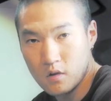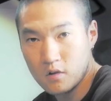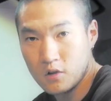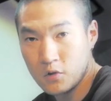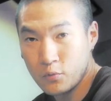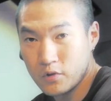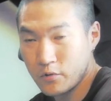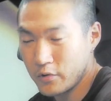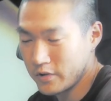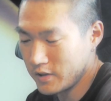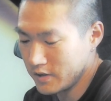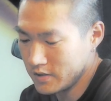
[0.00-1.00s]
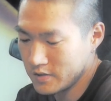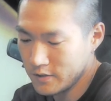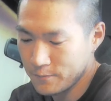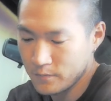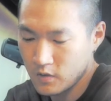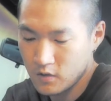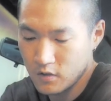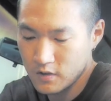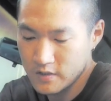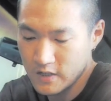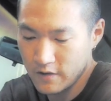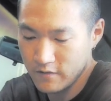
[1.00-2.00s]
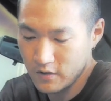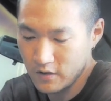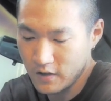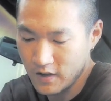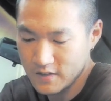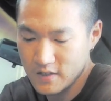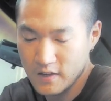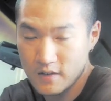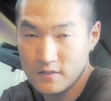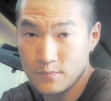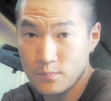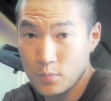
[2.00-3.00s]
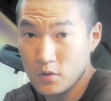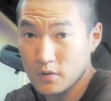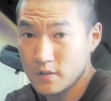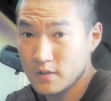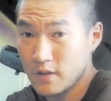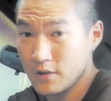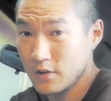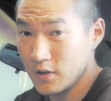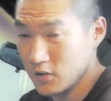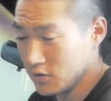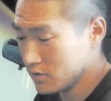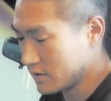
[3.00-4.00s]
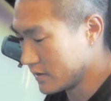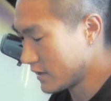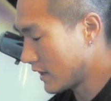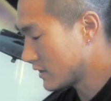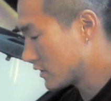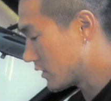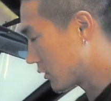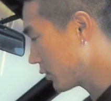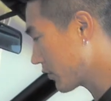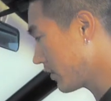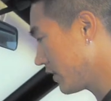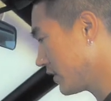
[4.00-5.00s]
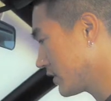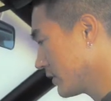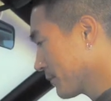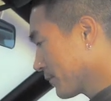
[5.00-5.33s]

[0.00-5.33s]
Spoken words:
Included with the quick release are 6 hex head bolts that you're going to use to attach the quick release